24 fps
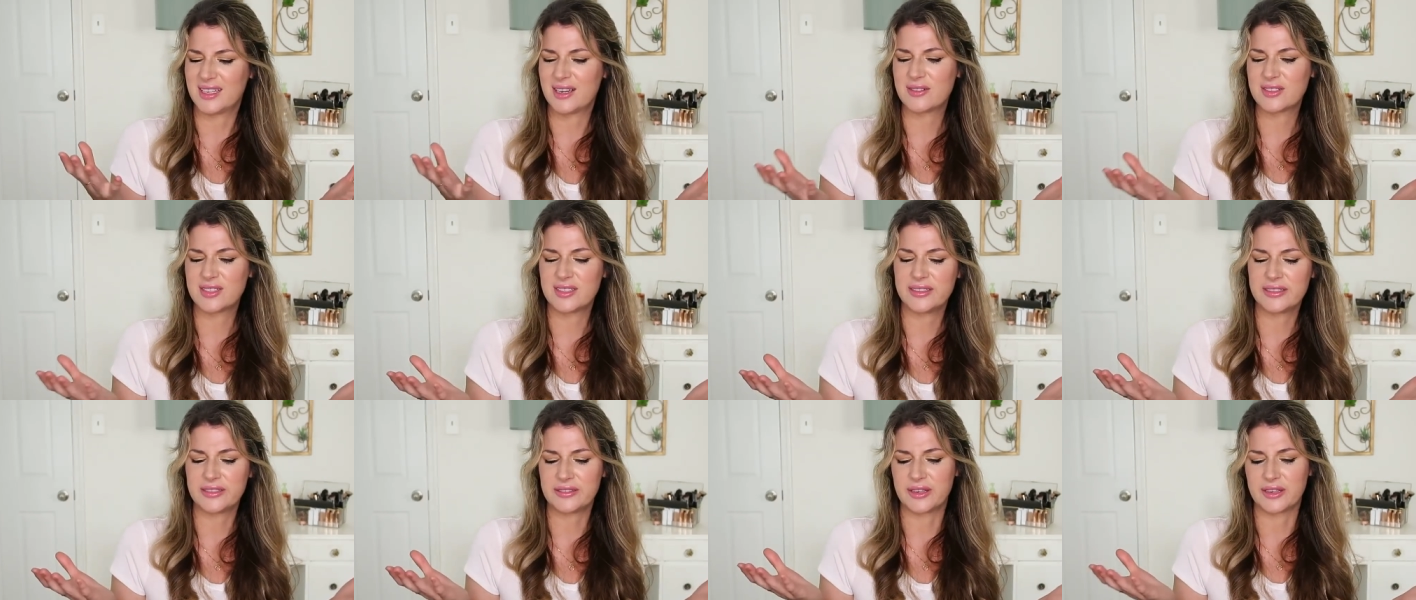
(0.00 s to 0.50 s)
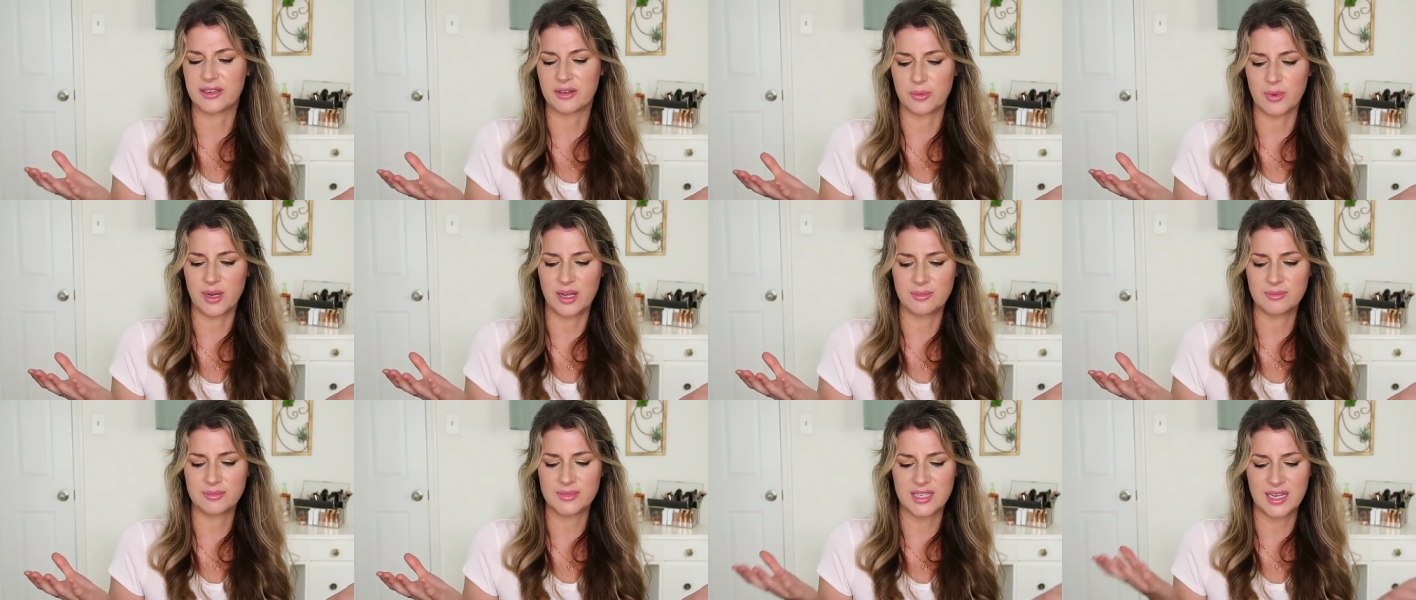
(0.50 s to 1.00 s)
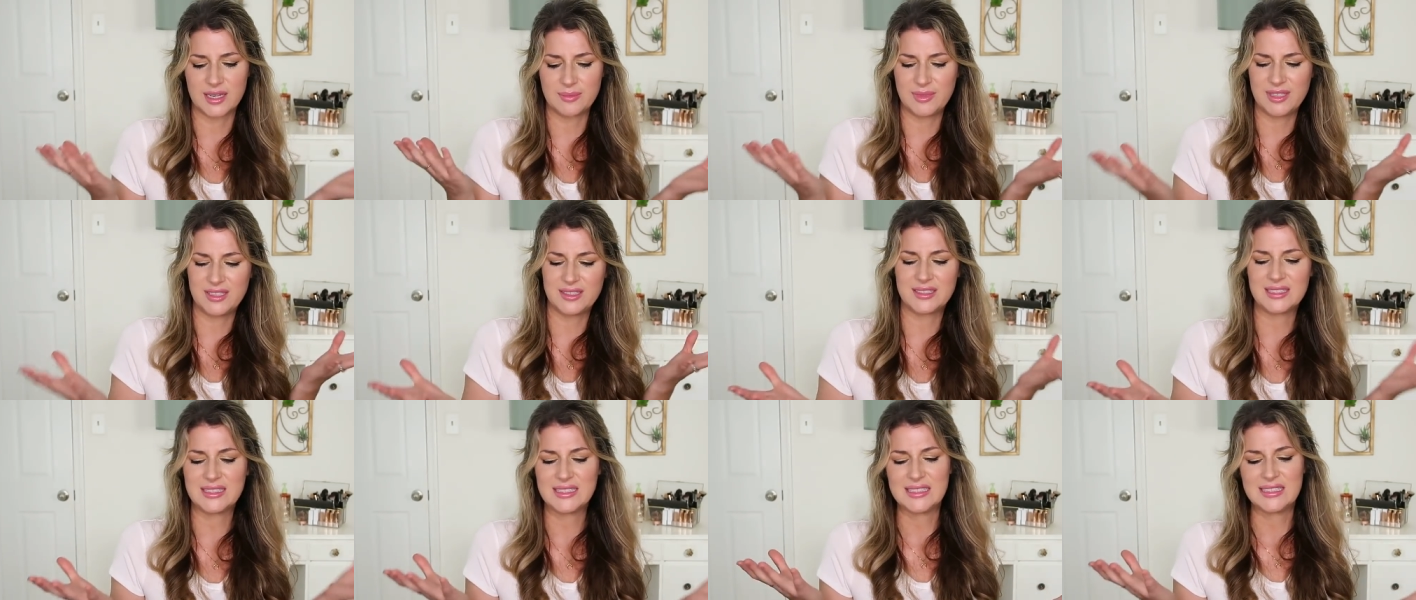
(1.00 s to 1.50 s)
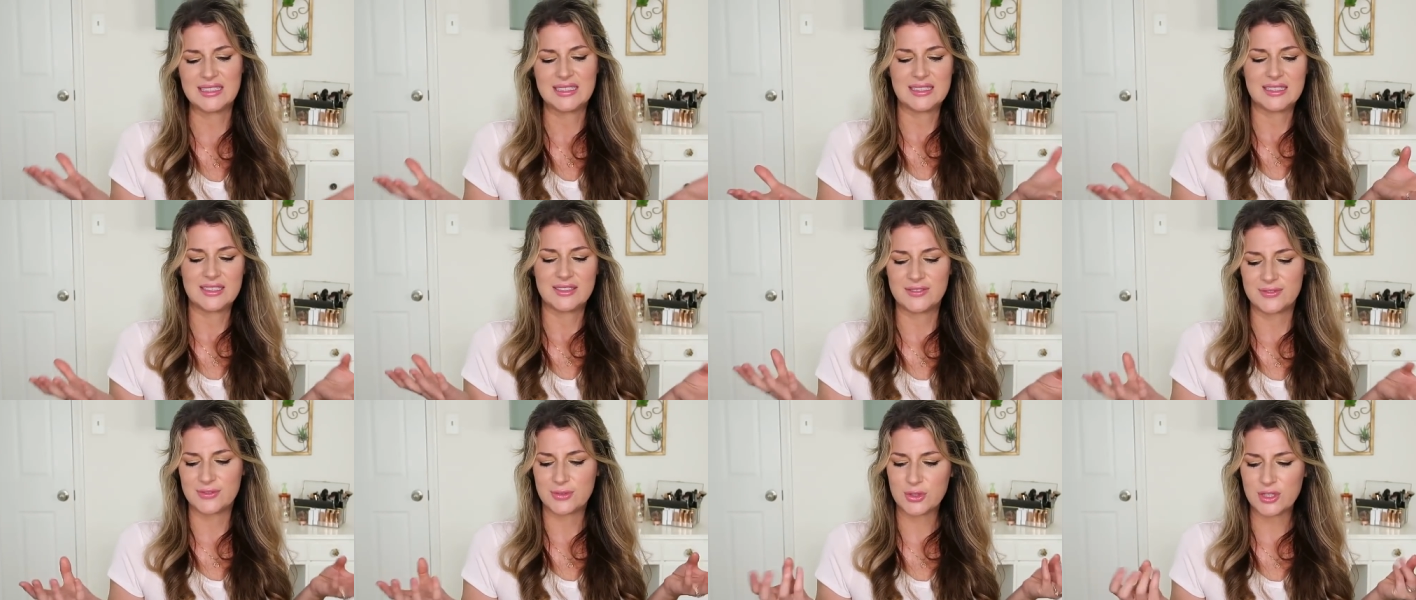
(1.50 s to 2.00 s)
I was a little underwhelmed. I mean,
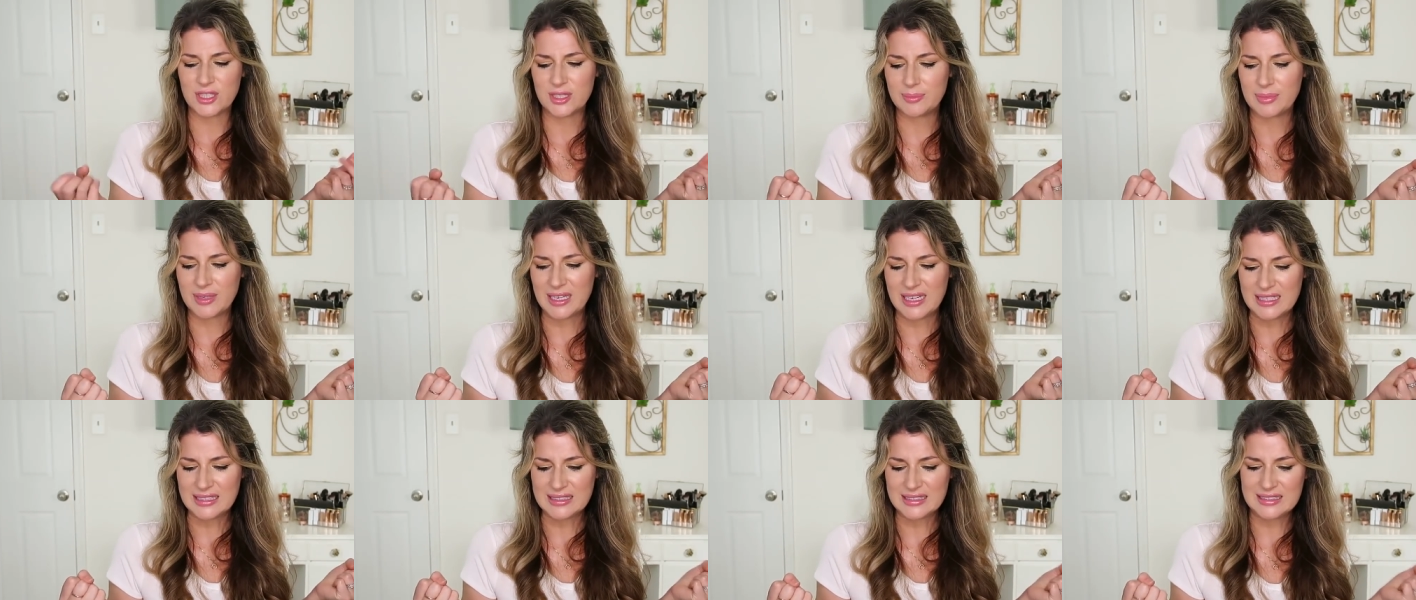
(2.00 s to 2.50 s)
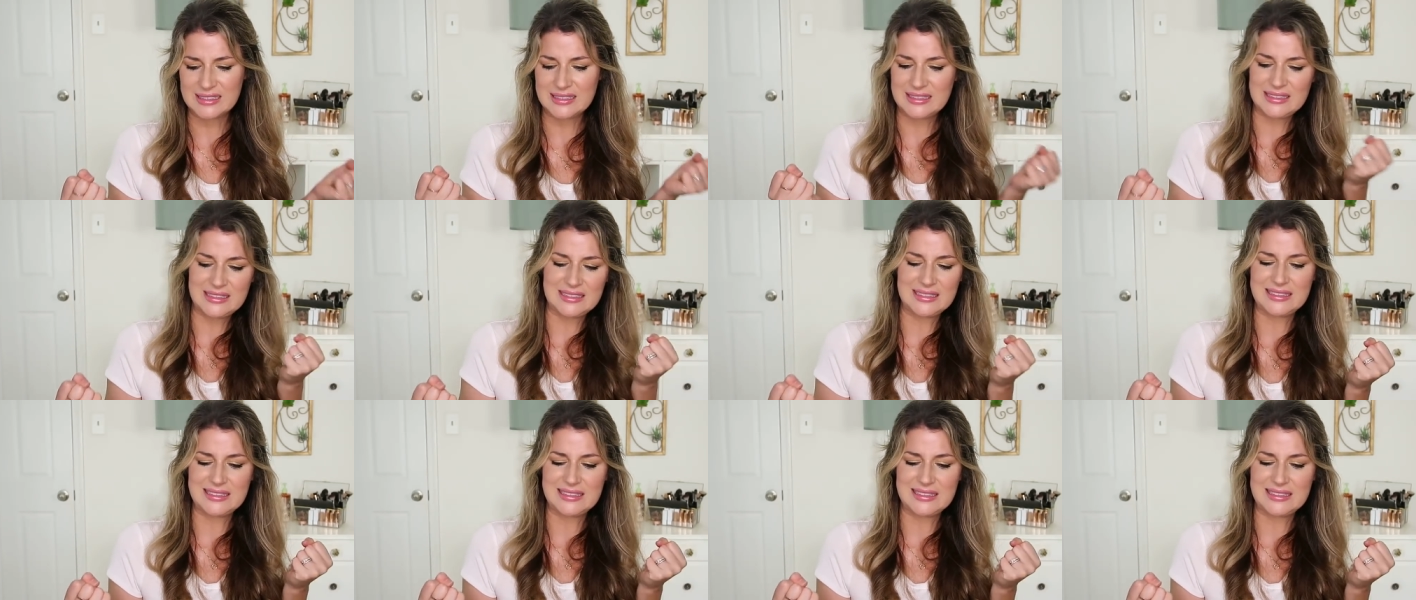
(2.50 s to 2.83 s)
40 bucks,